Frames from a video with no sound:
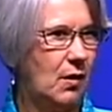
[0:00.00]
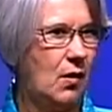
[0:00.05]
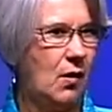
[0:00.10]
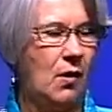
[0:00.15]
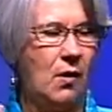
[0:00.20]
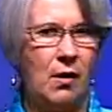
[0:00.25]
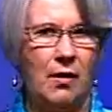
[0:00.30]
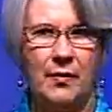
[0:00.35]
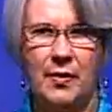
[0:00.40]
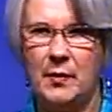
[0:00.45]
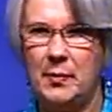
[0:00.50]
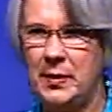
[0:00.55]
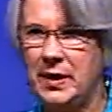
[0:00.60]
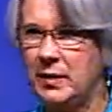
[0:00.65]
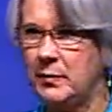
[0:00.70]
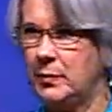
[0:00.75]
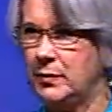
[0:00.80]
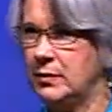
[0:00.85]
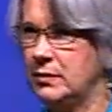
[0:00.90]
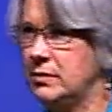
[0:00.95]
All the
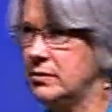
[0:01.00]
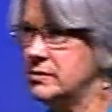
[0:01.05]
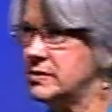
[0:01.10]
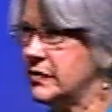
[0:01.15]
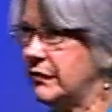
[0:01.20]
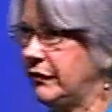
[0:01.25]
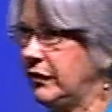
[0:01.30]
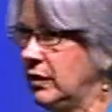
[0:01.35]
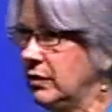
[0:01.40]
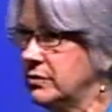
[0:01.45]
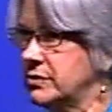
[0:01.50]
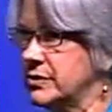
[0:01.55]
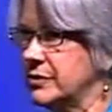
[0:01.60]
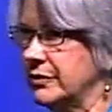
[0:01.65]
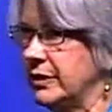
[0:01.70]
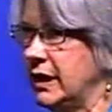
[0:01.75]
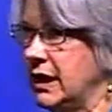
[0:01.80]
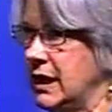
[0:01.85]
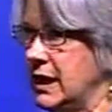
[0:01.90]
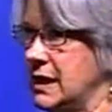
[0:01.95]
people whose
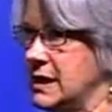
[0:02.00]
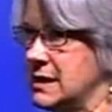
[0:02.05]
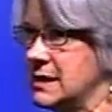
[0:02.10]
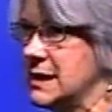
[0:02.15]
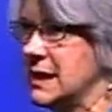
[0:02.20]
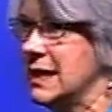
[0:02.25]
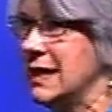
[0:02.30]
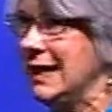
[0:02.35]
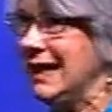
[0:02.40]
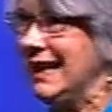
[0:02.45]
future it is